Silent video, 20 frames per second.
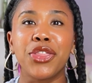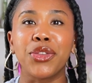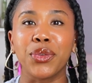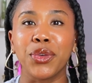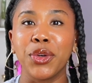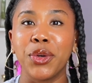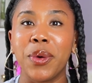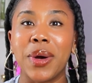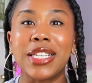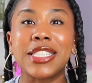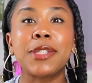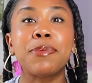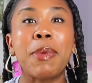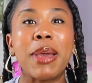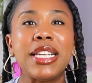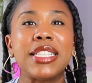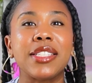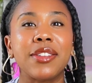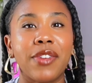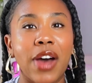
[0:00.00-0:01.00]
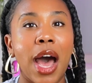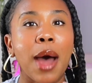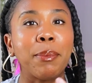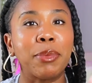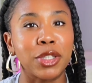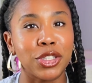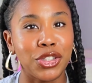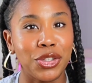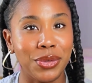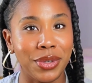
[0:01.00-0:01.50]
through a space of
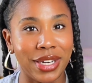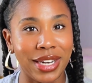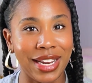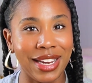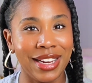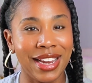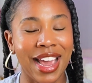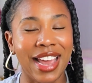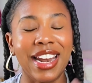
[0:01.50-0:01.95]
opportunity.